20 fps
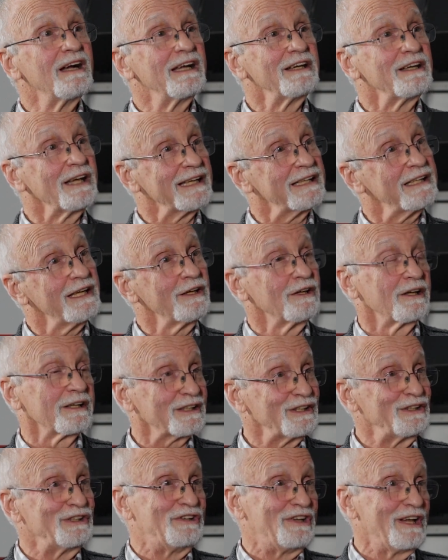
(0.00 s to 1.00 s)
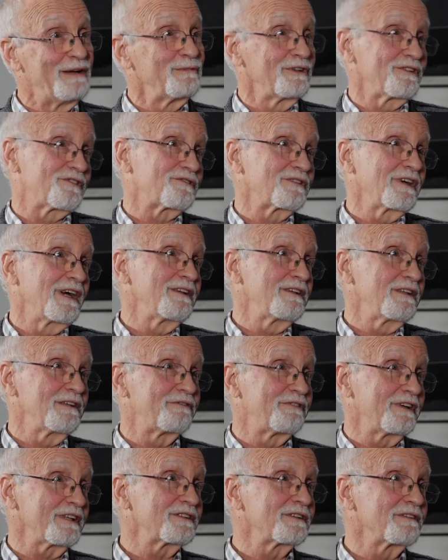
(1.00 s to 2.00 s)
And again, I can demonstrate the
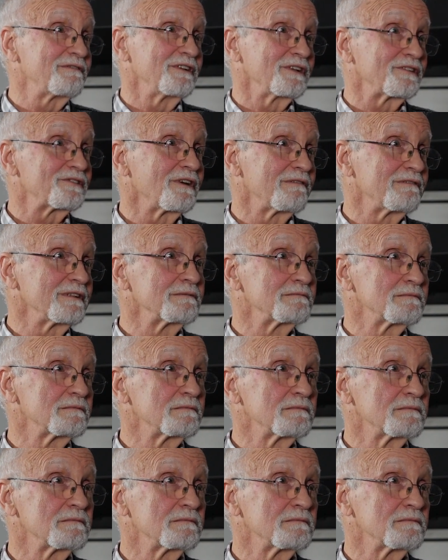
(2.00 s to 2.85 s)
effectiveness of it.